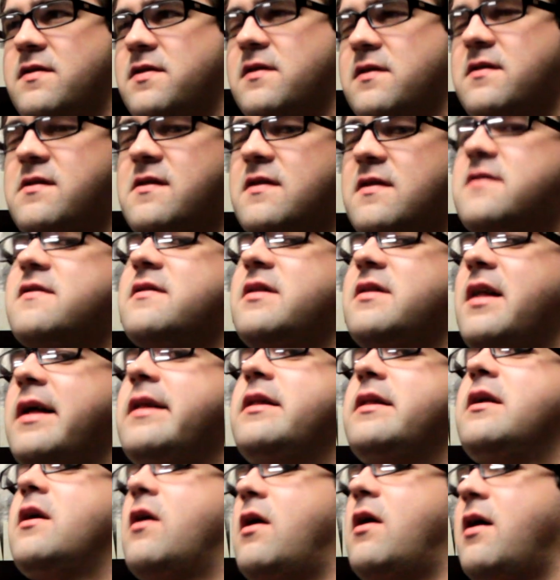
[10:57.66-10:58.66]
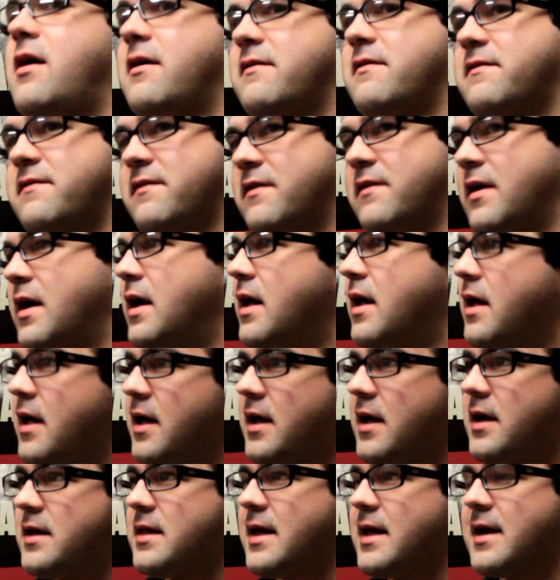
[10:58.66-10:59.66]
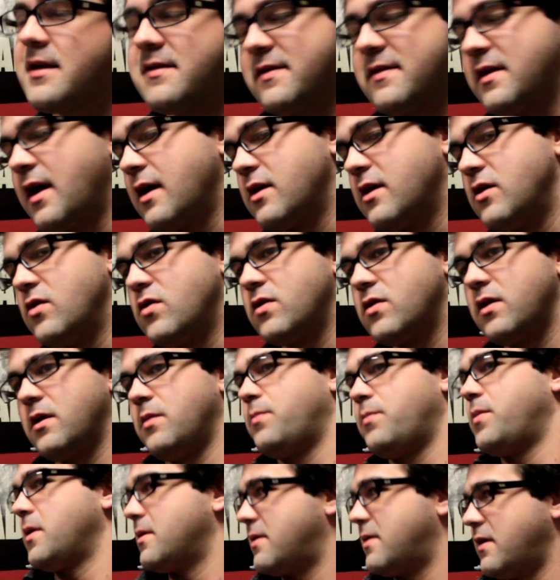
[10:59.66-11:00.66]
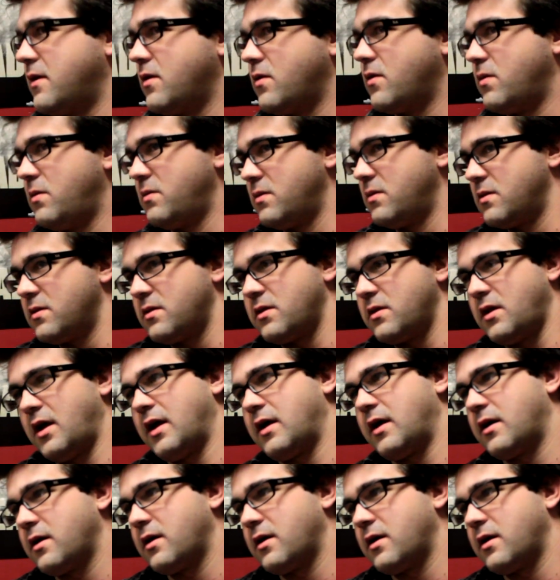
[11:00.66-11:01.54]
just slightly off. Like, it's not usually a big deal, like,